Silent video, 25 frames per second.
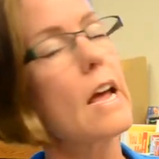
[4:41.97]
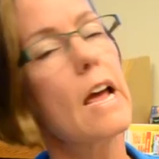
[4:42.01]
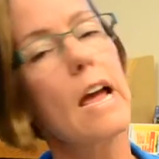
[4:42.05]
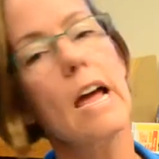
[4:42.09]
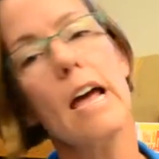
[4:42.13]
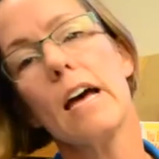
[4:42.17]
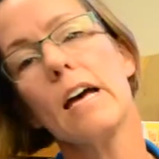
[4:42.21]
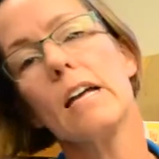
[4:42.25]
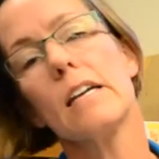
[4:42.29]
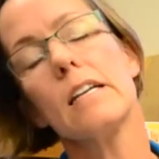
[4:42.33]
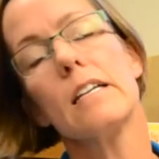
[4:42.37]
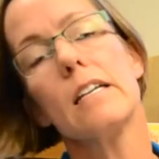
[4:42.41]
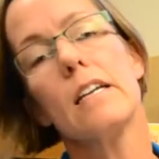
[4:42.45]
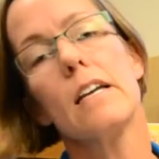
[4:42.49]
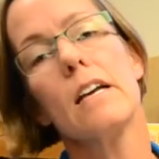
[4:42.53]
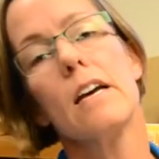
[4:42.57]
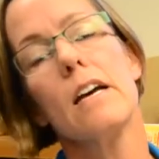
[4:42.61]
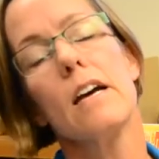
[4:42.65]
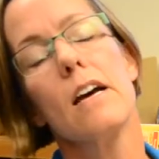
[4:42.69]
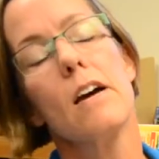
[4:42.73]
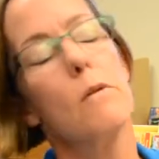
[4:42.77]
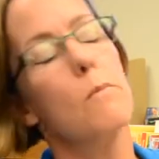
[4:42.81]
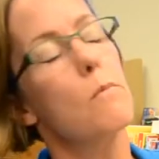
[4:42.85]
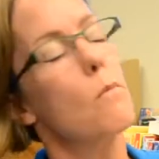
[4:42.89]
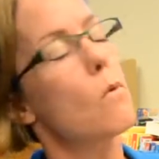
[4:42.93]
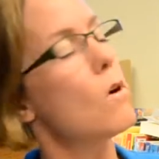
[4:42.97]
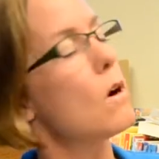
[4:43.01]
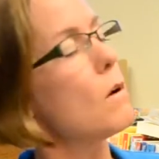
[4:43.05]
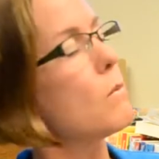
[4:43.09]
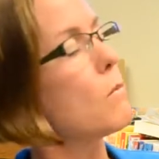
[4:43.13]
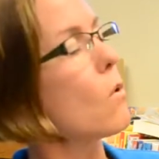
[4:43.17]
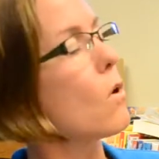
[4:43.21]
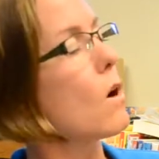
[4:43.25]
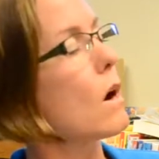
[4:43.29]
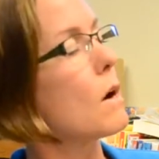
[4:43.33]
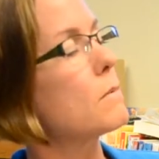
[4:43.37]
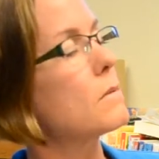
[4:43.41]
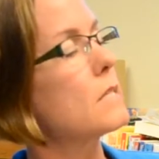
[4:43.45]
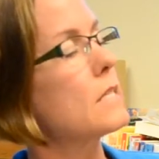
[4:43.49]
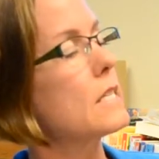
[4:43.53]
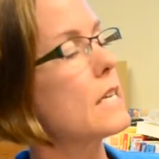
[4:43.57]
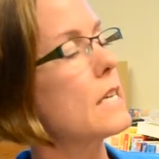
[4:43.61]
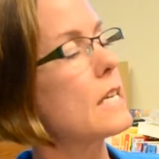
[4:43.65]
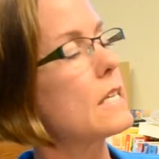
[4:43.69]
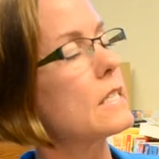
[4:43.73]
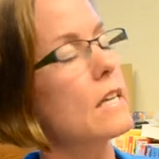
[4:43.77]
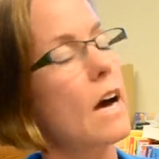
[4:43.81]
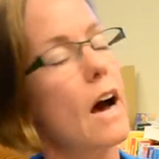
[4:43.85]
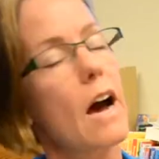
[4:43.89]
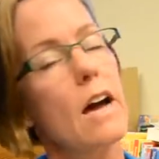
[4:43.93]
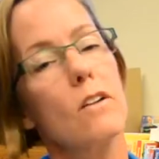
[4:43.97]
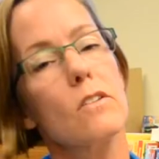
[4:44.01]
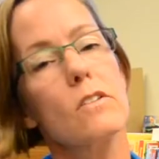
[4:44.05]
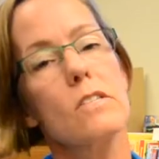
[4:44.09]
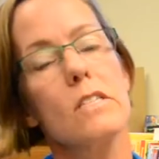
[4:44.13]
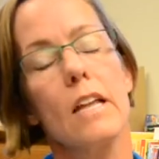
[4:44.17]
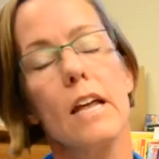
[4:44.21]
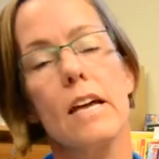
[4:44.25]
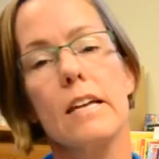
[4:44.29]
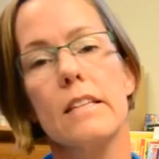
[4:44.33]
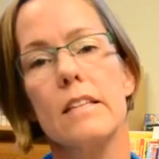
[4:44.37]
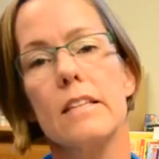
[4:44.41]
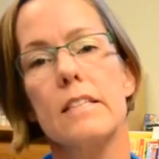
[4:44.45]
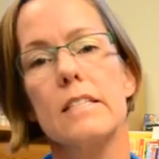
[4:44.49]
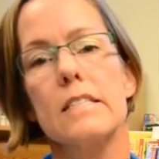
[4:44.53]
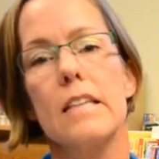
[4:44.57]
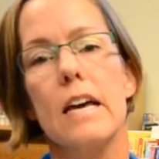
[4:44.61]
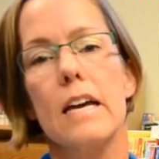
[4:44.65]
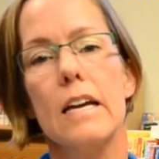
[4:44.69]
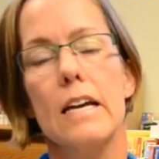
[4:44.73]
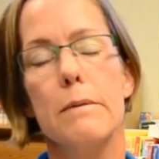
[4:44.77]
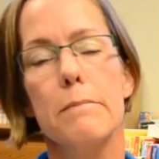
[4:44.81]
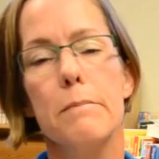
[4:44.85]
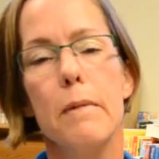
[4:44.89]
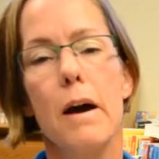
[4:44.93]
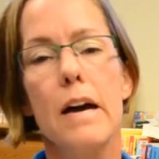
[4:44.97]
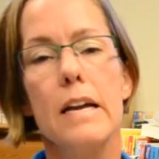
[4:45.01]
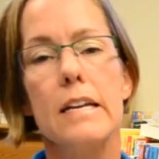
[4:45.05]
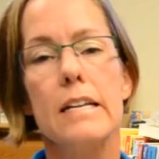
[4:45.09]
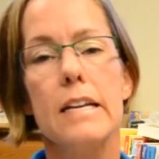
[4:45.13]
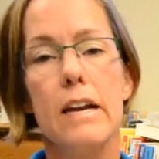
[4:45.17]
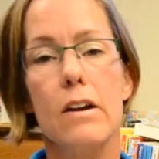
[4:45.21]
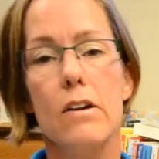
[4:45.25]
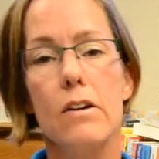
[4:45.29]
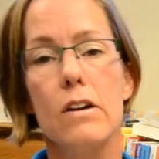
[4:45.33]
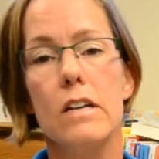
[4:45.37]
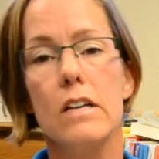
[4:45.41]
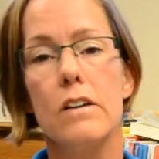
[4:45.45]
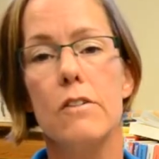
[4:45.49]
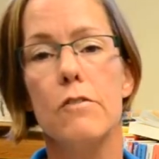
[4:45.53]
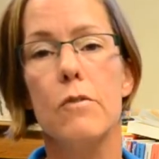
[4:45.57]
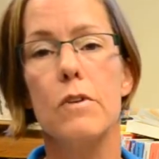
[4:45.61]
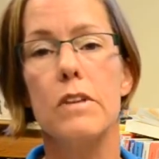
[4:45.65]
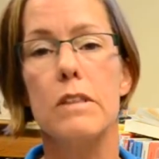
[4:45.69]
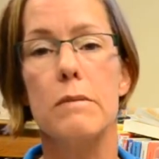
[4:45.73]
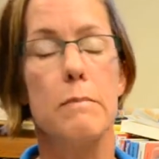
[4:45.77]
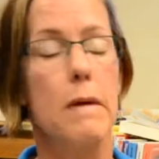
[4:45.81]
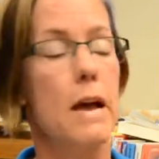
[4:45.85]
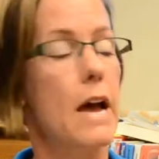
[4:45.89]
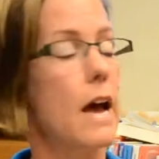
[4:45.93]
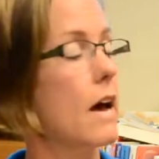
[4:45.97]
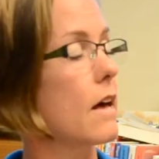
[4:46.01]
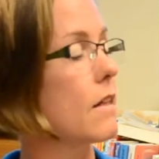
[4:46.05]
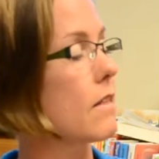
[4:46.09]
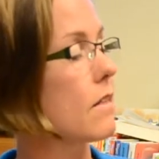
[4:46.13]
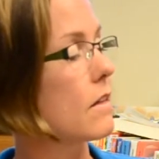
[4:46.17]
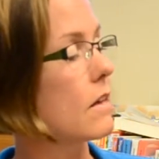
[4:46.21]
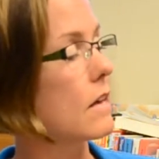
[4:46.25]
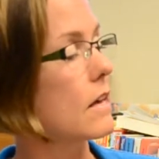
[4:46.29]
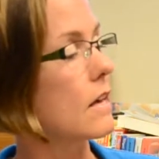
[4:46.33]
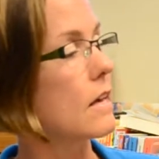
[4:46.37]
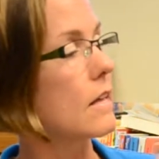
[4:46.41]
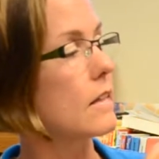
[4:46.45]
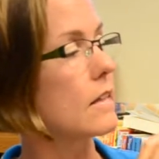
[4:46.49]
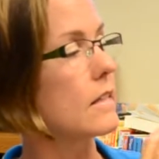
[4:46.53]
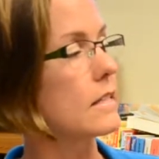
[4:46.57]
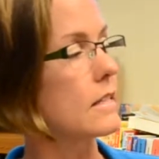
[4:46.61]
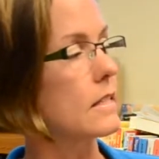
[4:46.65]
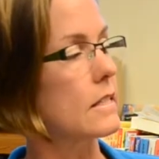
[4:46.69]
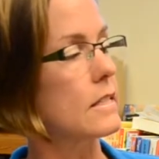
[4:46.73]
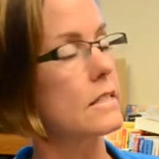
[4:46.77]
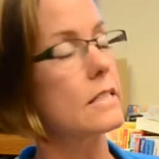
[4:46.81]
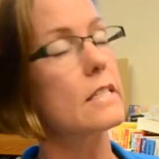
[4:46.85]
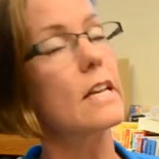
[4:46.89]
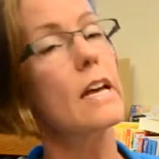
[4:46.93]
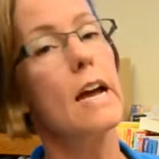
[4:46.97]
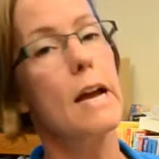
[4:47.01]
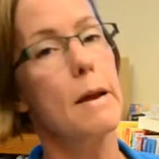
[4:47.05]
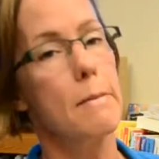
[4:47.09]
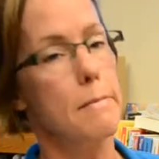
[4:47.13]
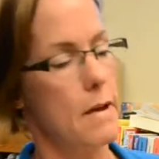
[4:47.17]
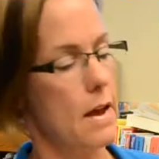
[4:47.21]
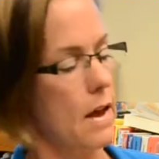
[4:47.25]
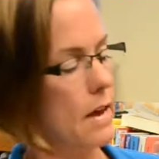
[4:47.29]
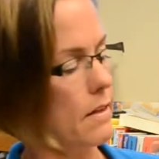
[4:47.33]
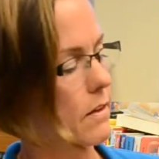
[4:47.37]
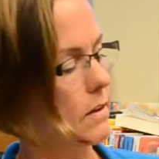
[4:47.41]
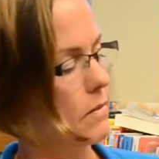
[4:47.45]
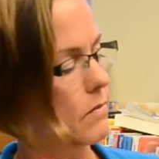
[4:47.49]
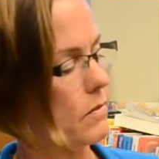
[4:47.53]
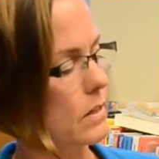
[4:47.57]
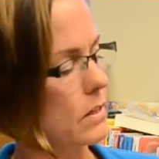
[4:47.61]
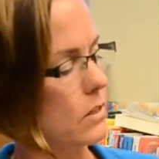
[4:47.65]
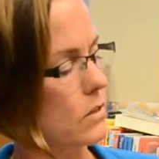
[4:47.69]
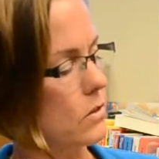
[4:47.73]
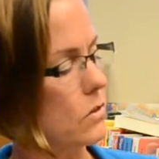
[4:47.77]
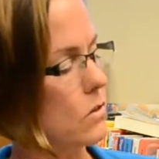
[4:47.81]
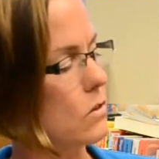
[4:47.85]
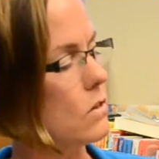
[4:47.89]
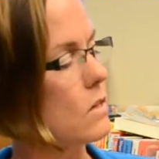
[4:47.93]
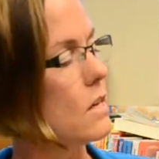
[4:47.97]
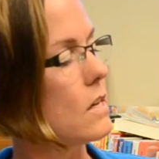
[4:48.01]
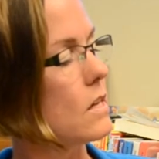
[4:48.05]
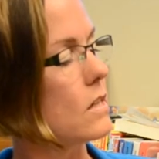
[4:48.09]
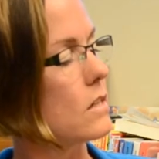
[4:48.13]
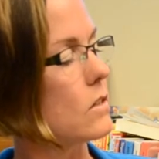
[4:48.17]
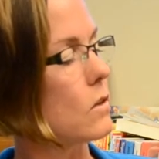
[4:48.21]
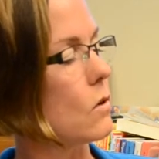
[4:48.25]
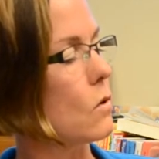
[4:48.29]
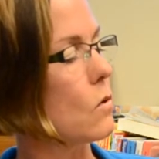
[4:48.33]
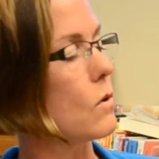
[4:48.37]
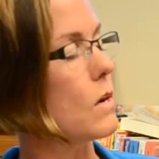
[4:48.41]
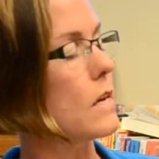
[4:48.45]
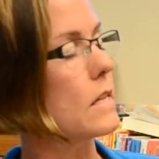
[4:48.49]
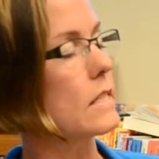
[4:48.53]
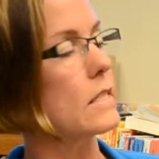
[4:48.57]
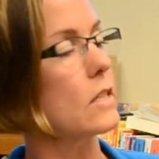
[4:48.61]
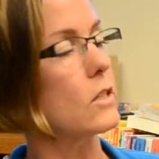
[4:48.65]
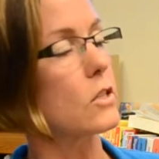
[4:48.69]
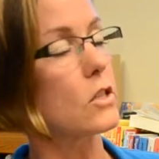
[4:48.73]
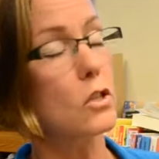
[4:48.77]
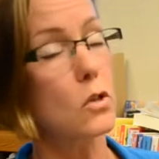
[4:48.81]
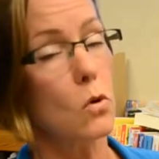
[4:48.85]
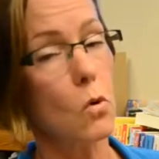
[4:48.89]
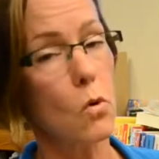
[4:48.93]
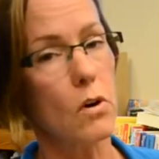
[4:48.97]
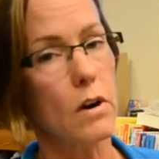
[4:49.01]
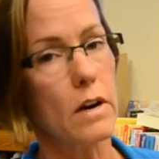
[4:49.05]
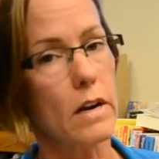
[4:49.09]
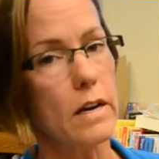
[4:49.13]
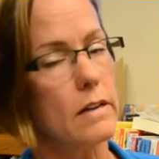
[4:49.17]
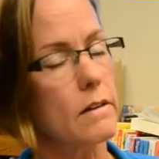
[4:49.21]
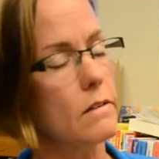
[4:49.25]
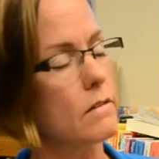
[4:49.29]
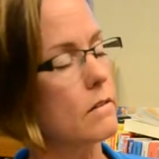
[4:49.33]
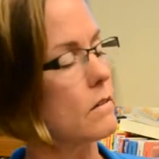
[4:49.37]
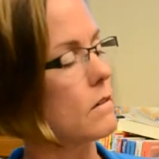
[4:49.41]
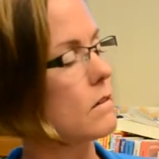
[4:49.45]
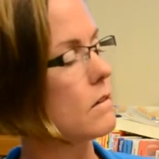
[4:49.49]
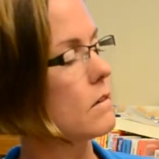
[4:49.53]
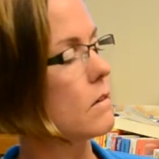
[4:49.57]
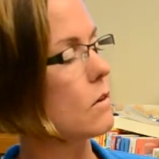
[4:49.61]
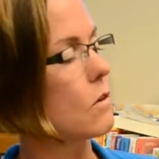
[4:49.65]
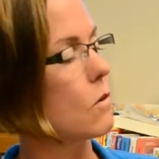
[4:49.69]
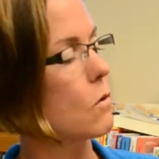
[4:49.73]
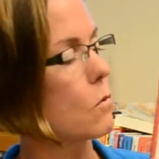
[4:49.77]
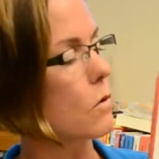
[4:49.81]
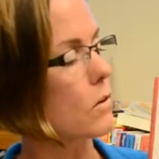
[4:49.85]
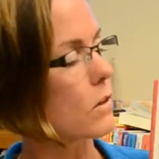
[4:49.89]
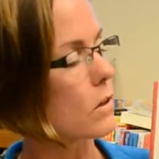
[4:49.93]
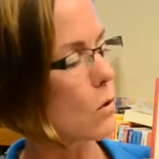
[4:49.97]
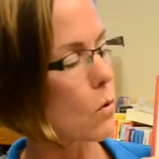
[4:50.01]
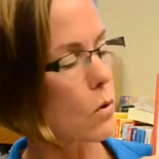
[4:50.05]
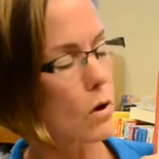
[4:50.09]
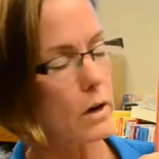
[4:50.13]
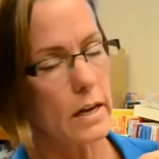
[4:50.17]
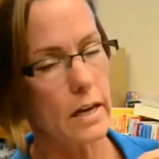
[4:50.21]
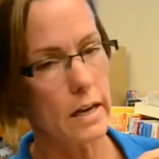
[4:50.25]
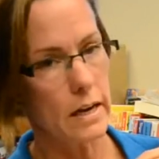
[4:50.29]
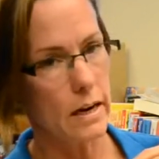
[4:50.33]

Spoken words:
And more I'm seeing titles like this that combine narrative with math. This is a math adventure, so it's a story with quirky